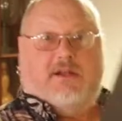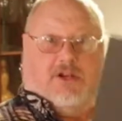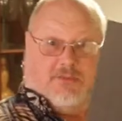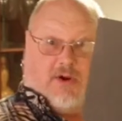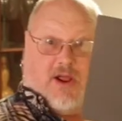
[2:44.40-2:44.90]

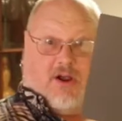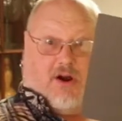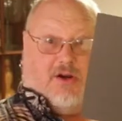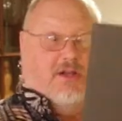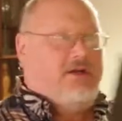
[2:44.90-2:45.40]
here's my gray
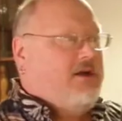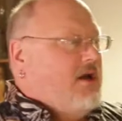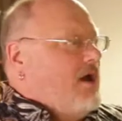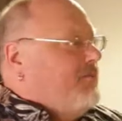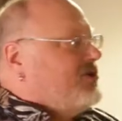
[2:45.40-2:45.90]
card,
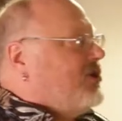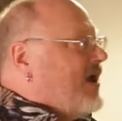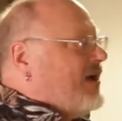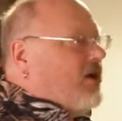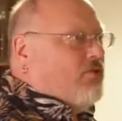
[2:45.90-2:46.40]
put your
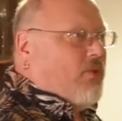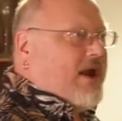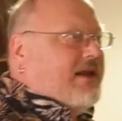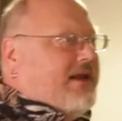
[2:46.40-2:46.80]
gray card right